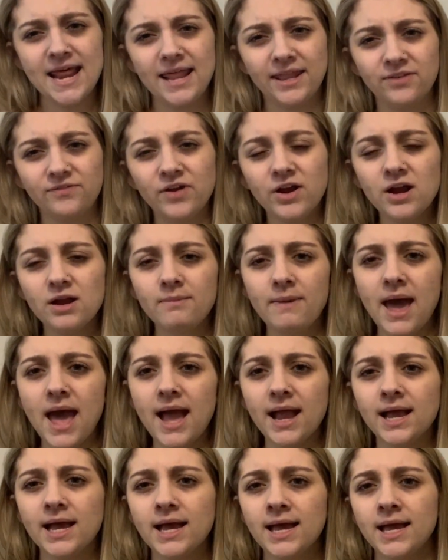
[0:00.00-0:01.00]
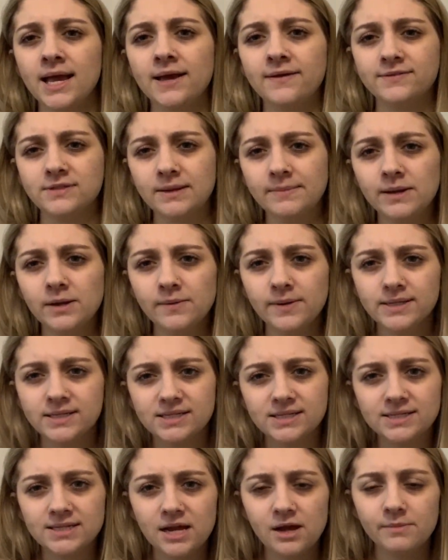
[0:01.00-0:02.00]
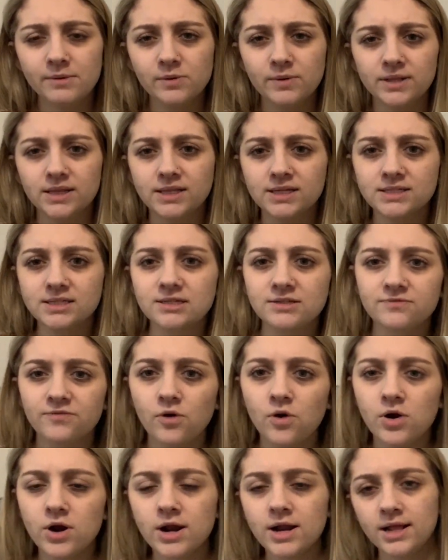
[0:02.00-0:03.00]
at the very back, somebody wants to tell me what this is for,